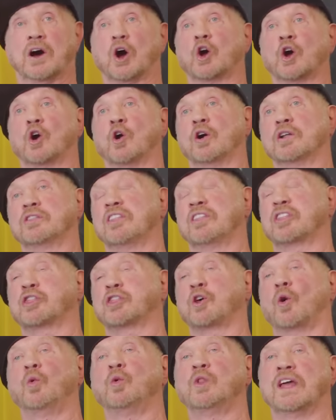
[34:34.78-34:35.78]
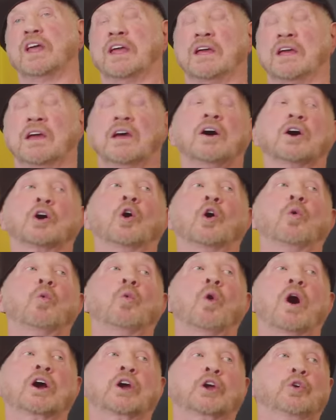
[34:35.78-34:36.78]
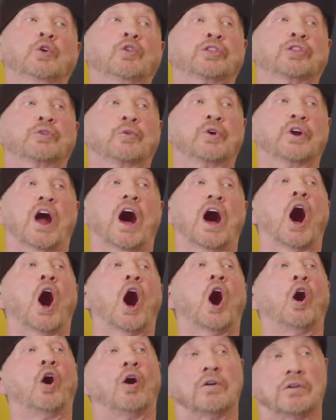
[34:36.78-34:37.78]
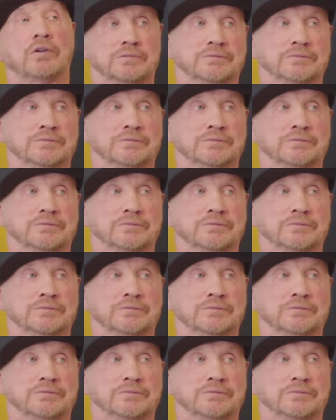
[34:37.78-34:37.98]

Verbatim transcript: Gordon Solie gonna walk you through it all.